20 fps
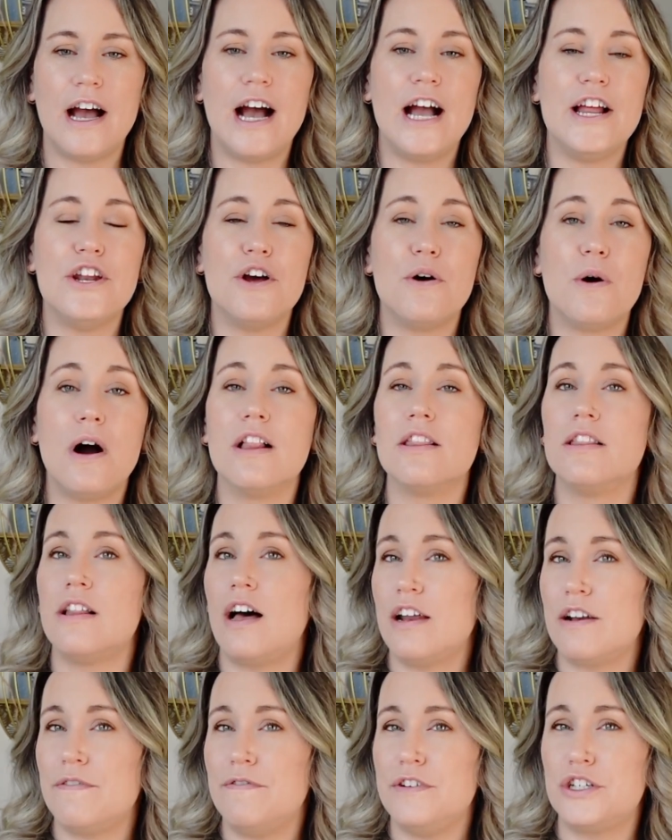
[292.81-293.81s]
I know a
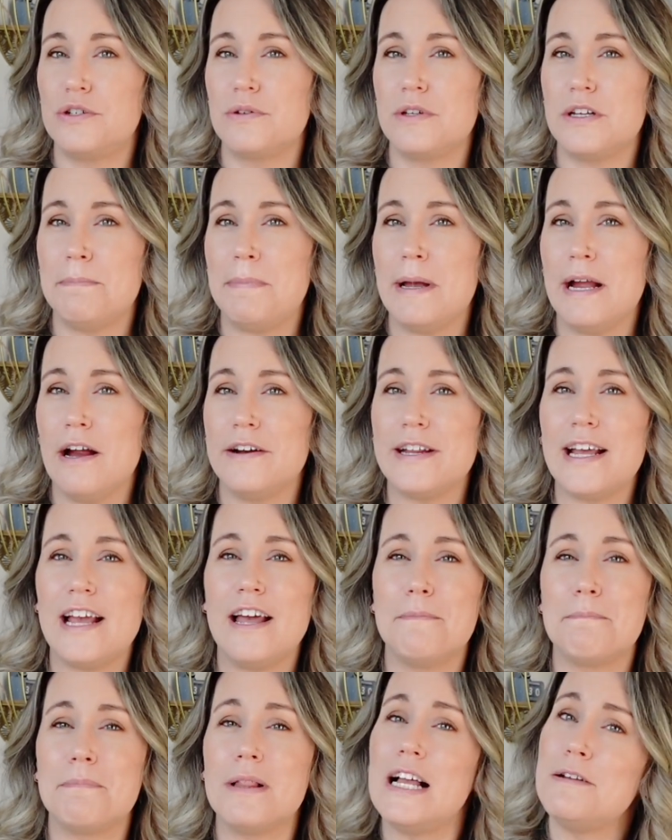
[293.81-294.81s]
lot of visually impaired
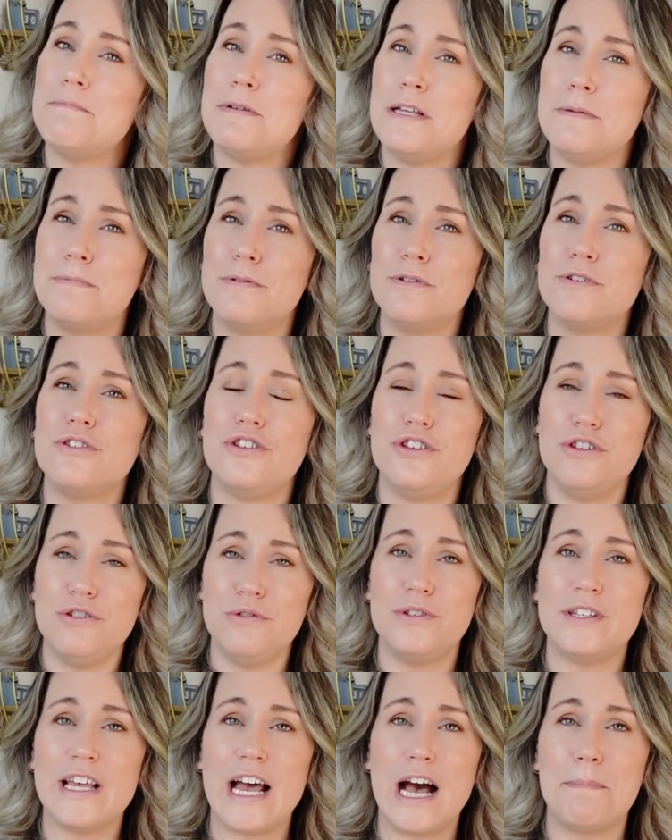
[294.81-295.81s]
and blind people
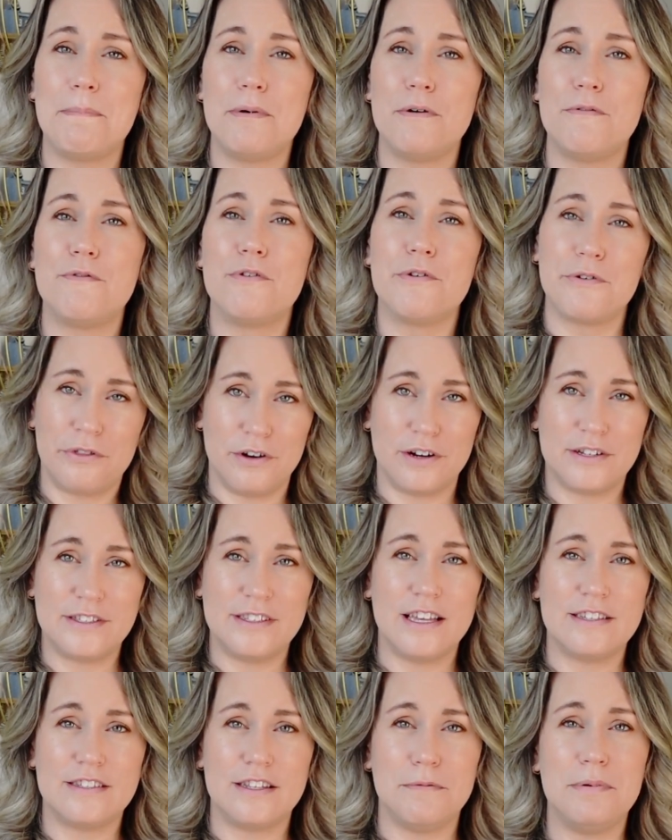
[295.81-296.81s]
use Apple for their
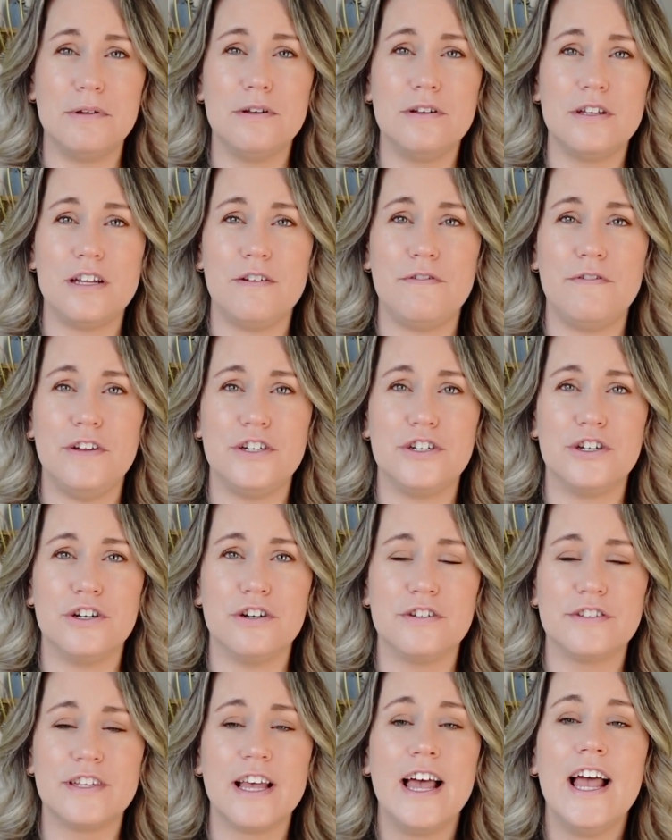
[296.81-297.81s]
accessibility
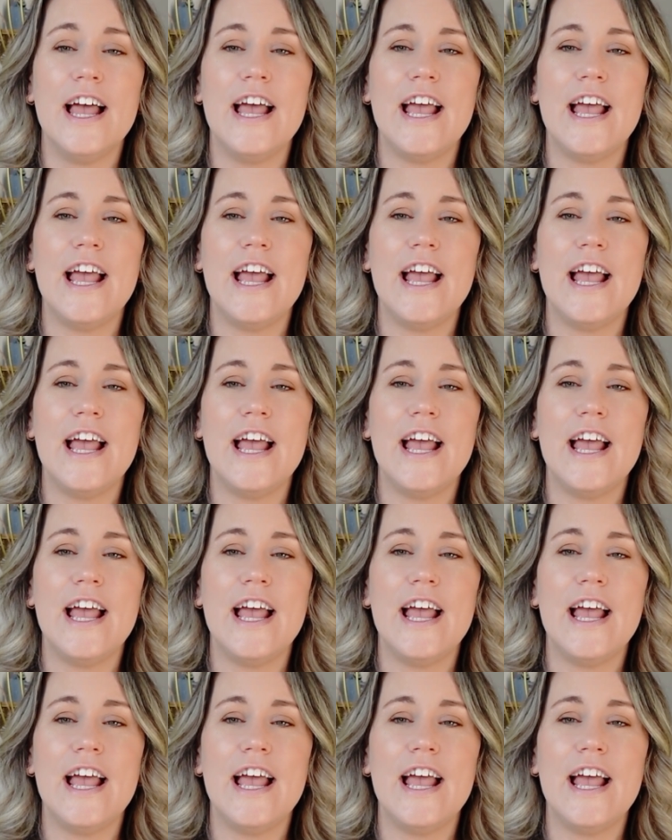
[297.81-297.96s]
features,